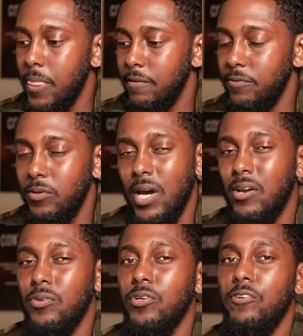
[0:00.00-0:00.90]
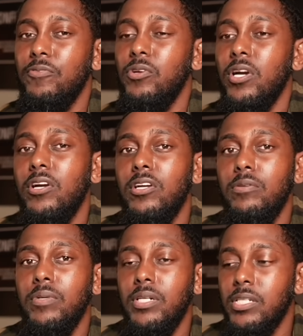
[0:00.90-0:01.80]
If you, I don't know if you heard
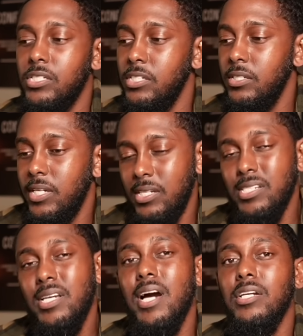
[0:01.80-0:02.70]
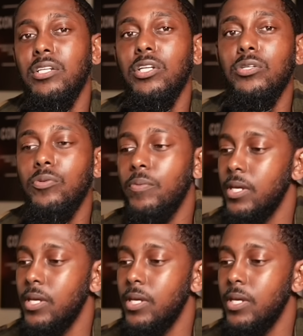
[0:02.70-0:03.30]
it because it's kind of low.